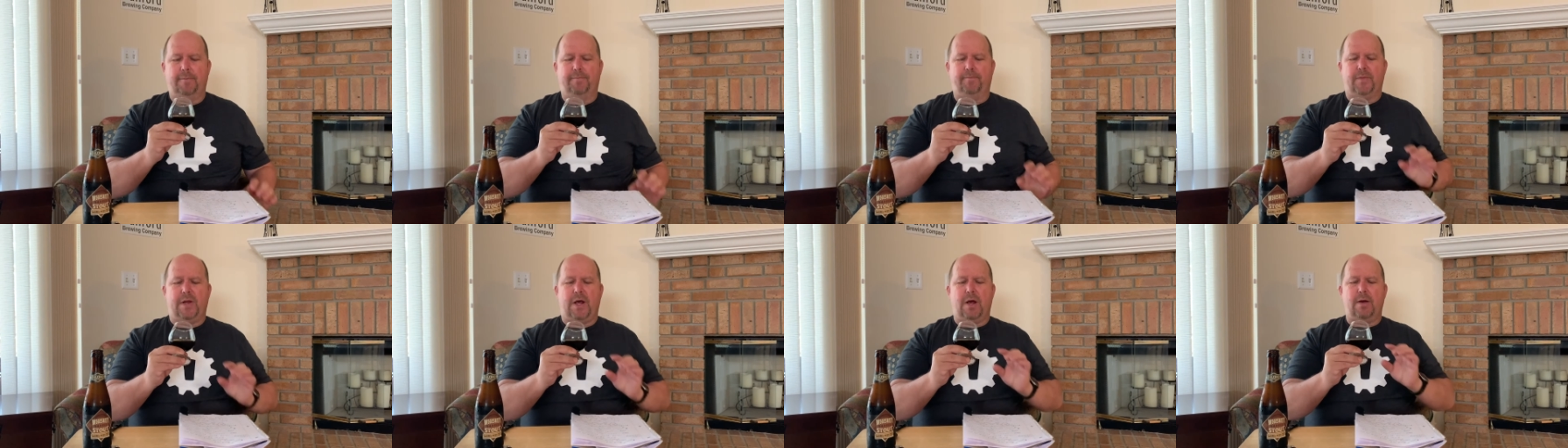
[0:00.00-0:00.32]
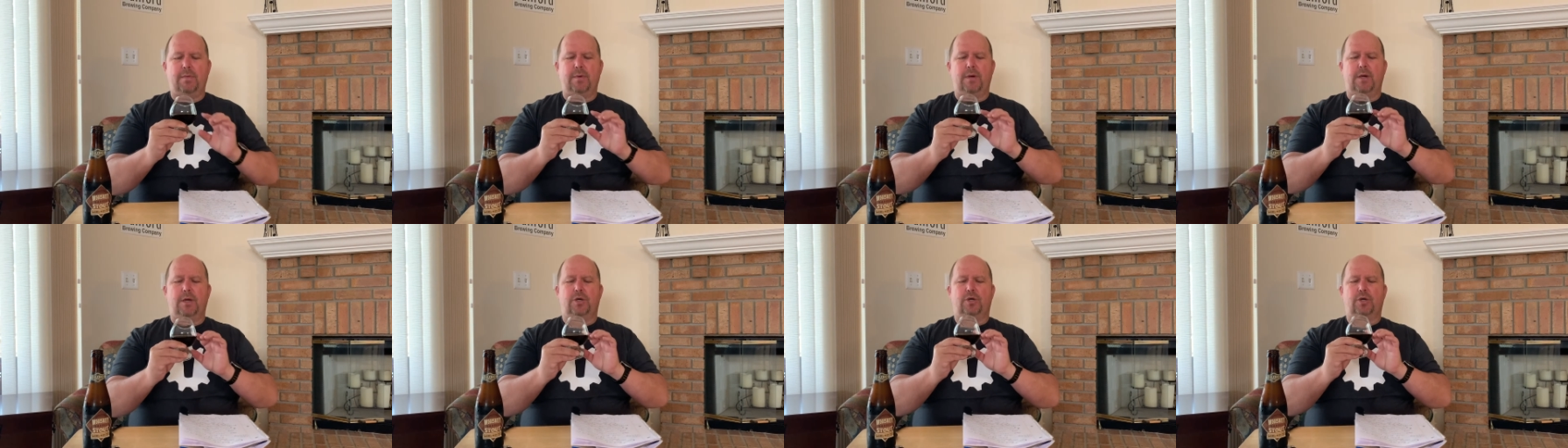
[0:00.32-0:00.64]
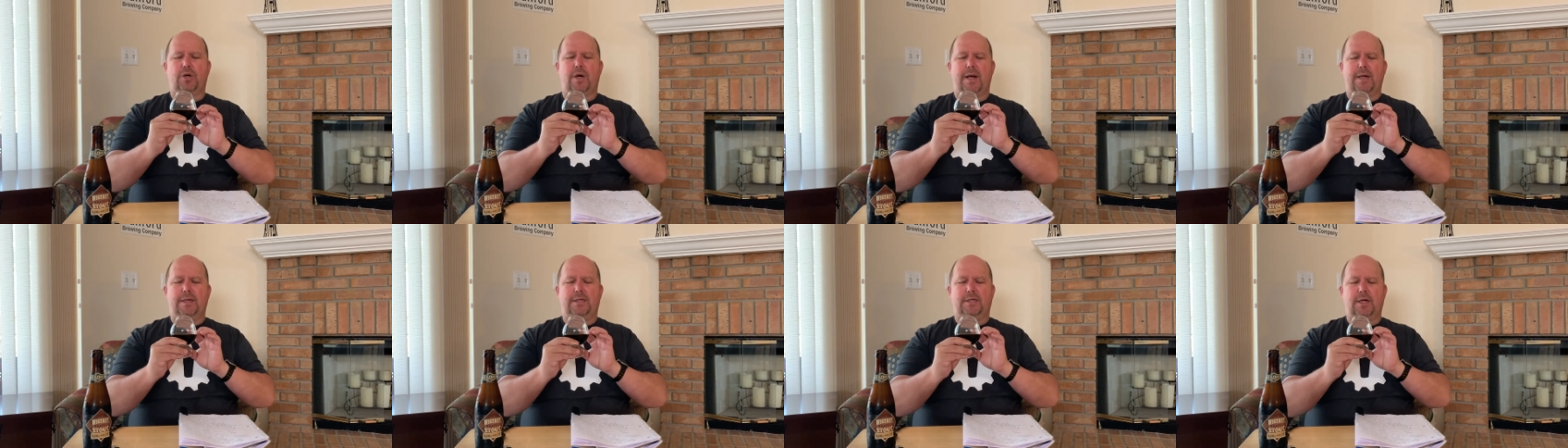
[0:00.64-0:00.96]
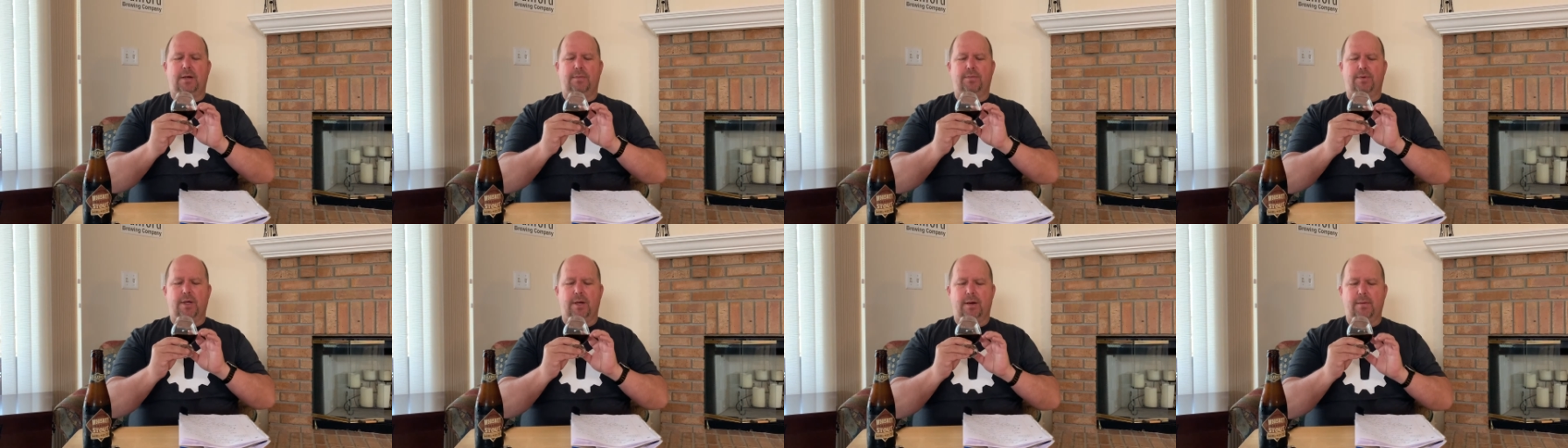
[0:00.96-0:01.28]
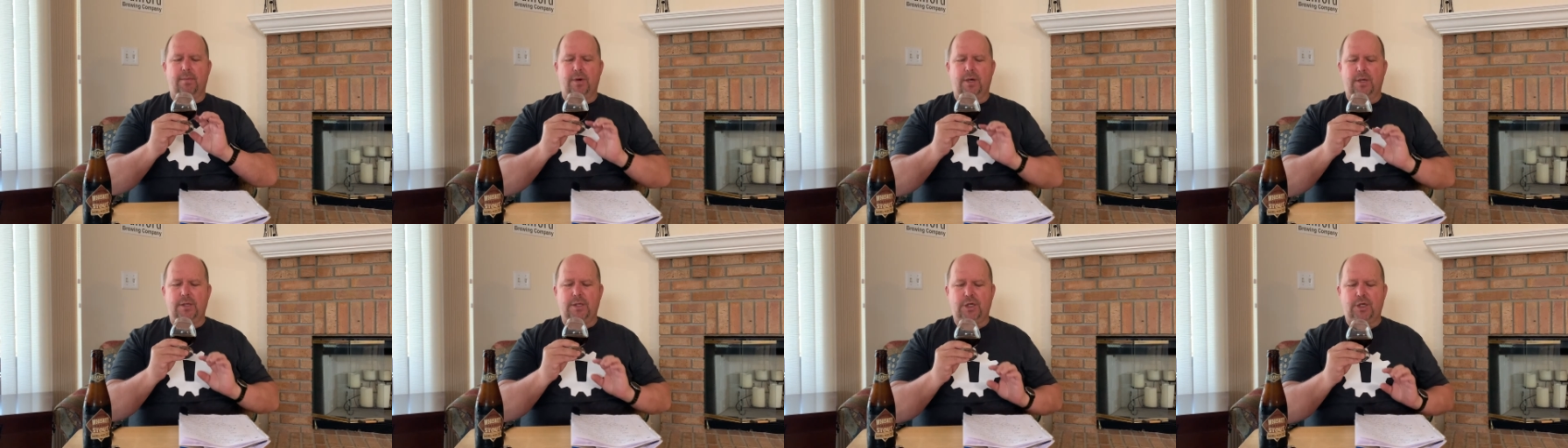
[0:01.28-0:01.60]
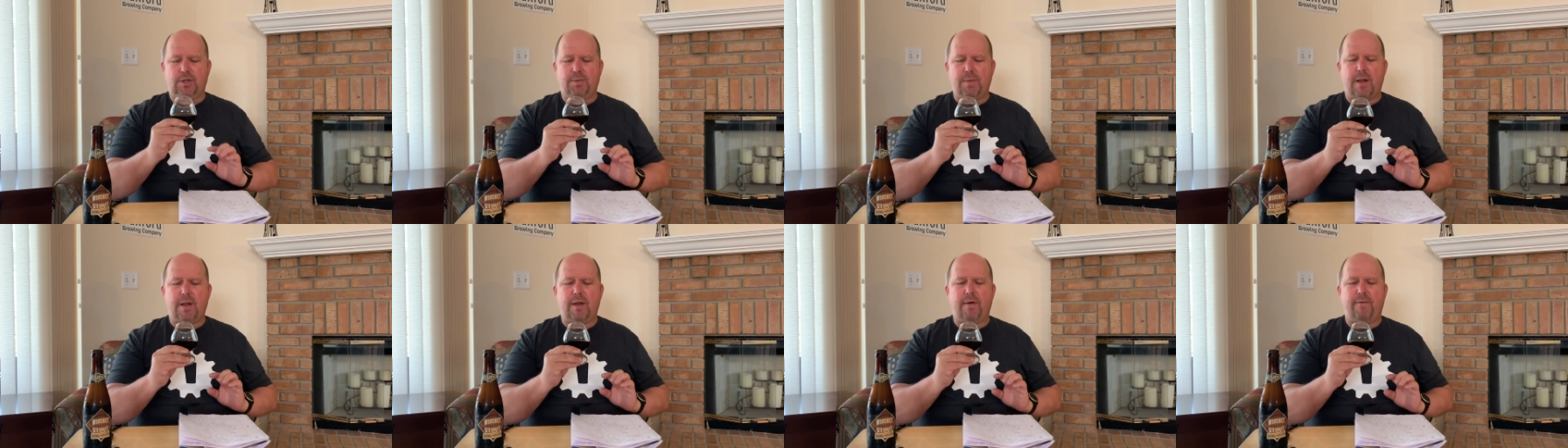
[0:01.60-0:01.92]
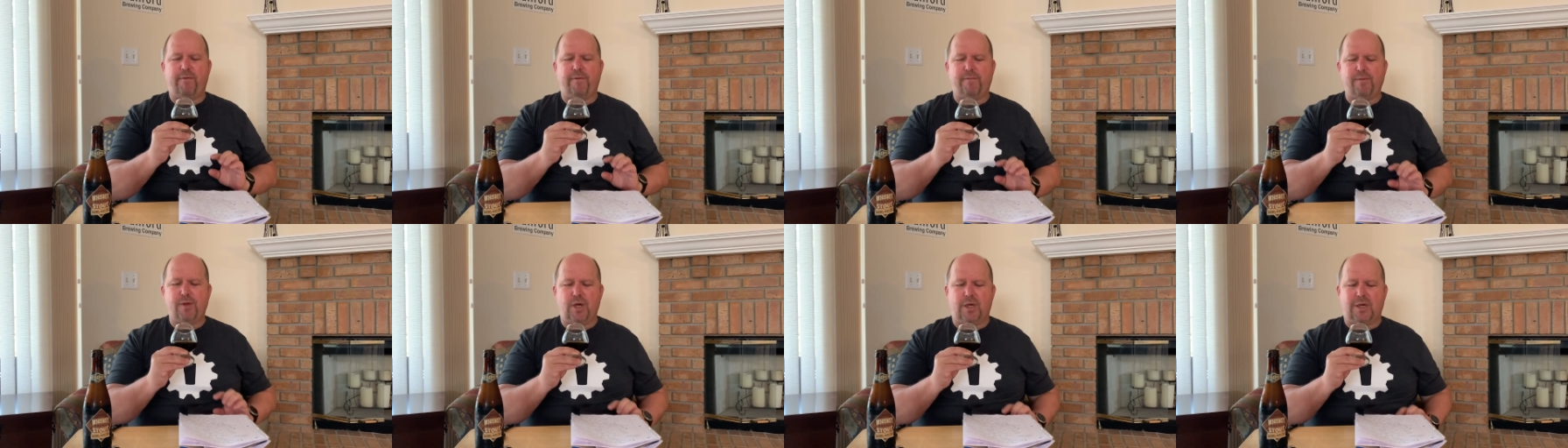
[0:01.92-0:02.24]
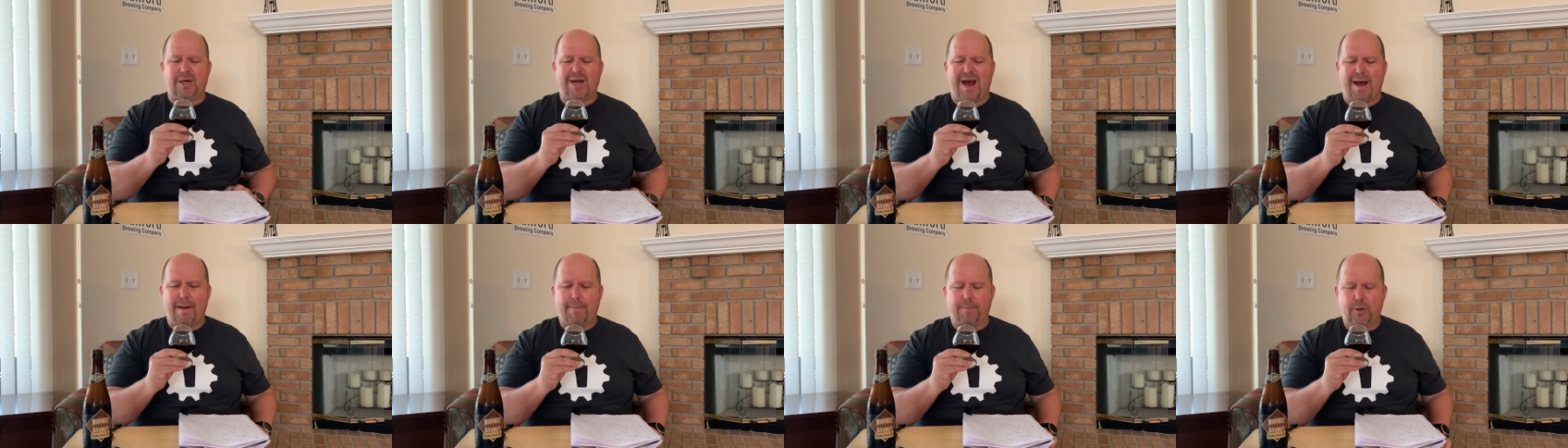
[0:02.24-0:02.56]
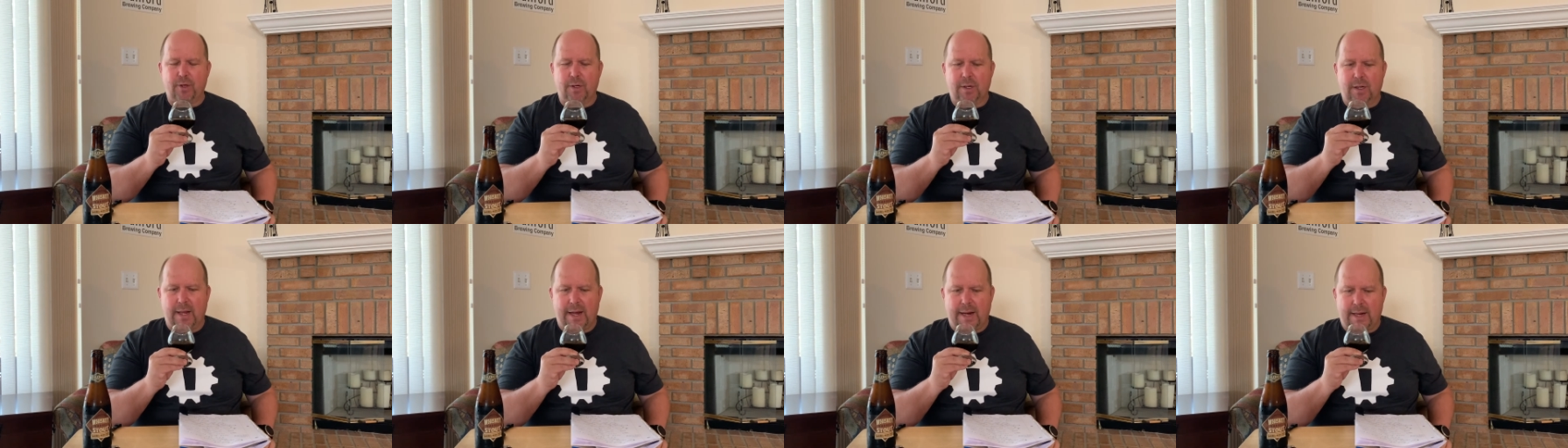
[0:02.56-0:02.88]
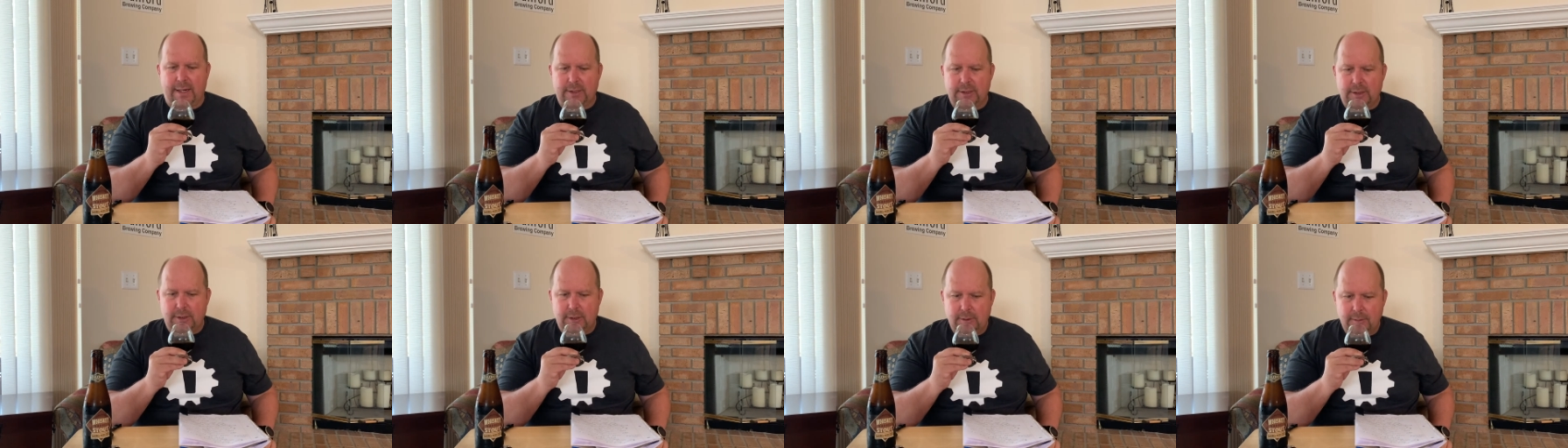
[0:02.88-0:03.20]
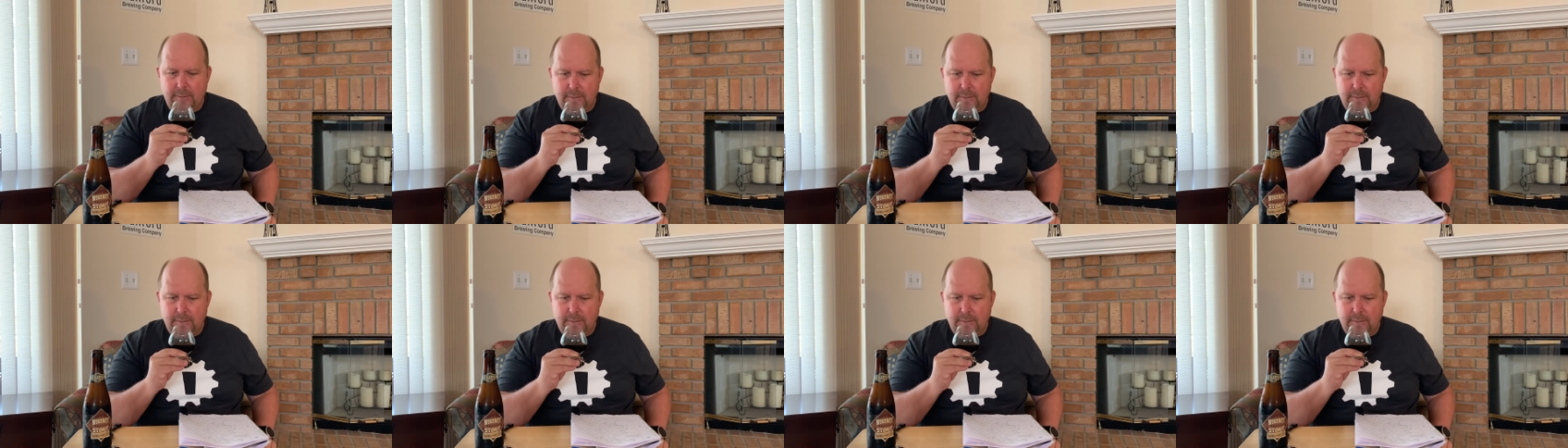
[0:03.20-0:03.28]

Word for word: Now I'm going to try something. I'm going to smell it from the top of the glass.